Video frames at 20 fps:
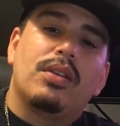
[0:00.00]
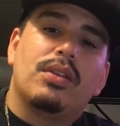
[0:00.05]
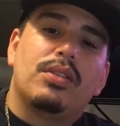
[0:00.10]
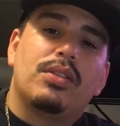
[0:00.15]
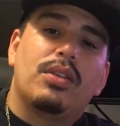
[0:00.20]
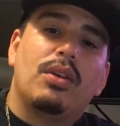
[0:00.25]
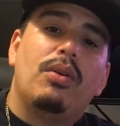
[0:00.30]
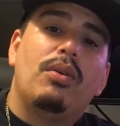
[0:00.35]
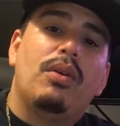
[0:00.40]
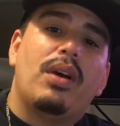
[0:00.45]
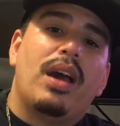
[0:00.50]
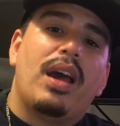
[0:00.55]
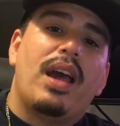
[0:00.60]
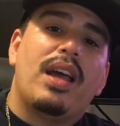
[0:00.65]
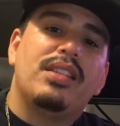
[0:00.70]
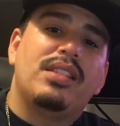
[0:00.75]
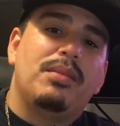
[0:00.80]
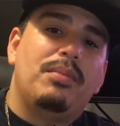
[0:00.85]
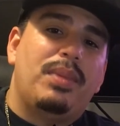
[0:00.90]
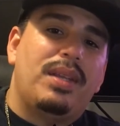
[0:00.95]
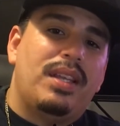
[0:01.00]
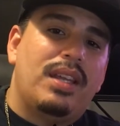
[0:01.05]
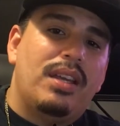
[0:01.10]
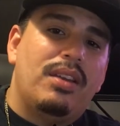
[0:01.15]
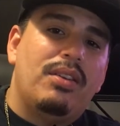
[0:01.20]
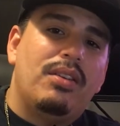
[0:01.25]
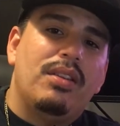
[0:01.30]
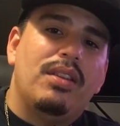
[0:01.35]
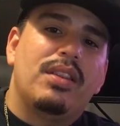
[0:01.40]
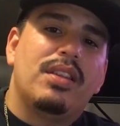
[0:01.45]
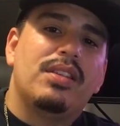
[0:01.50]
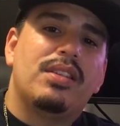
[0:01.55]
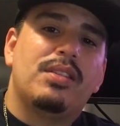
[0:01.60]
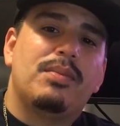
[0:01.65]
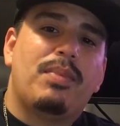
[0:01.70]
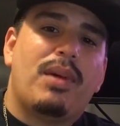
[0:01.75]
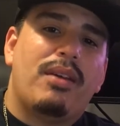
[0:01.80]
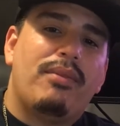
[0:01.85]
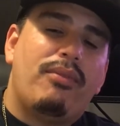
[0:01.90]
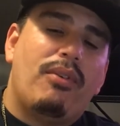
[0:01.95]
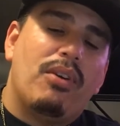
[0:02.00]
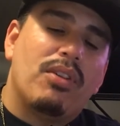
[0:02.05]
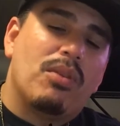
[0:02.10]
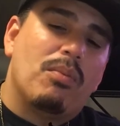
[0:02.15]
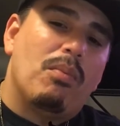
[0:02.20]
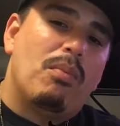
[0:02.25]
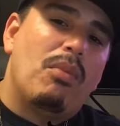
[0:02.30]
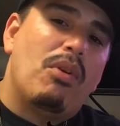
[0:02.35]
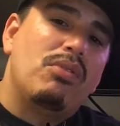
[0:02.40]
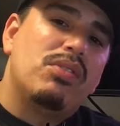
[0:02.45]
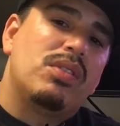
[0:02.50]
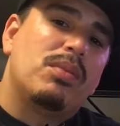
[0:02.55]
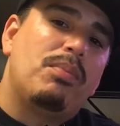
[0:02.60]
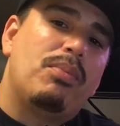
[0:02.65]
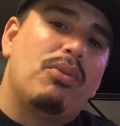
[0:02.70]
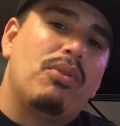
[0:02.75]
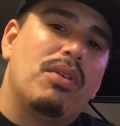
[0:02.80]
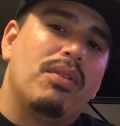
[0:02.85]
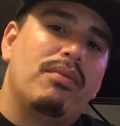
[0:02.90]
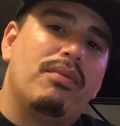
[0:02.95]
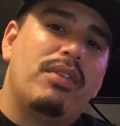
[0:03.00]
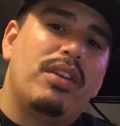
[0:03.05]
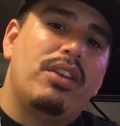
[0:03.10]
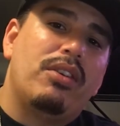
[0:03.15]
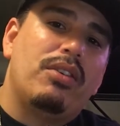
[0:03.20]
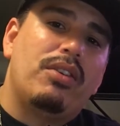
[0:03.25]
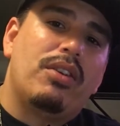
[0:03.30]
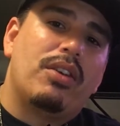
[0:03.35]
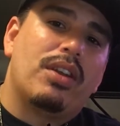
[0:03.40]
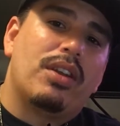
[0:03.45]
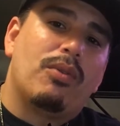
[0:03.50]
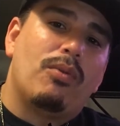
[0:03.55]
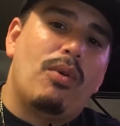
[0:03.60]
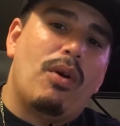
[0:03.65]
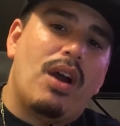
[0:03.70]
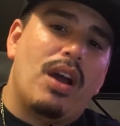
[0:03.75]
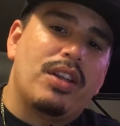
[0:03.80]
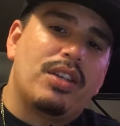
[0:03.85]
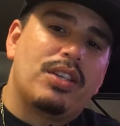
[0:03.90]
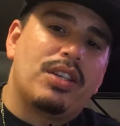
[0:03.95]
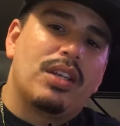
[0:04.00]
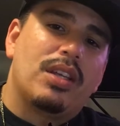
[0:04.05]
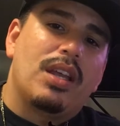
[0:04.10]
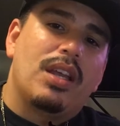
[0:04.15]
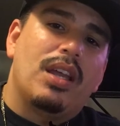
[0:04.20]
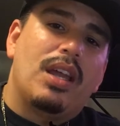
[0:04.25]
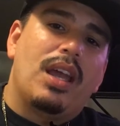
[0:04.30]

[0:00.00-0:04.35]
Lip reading: So, as a beginner, this is by far the most important video you're gonna watch